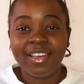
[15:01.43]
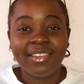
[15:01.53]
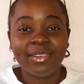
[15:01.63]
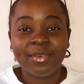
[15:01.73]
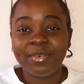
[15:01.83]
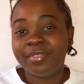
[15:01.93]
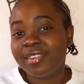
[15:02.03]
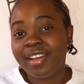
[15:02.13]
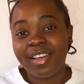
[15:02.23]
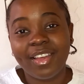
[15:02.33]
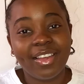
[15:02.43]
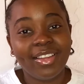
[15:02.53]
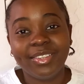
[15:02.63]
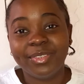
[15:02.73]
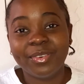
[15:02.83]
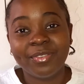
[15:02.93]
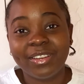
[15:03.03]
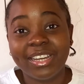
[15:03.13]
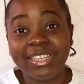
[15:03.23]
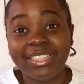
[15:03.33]
and over and over
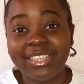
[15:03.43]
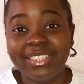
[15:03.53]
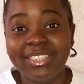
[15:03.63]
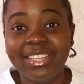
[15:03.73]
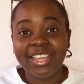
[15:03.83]
again.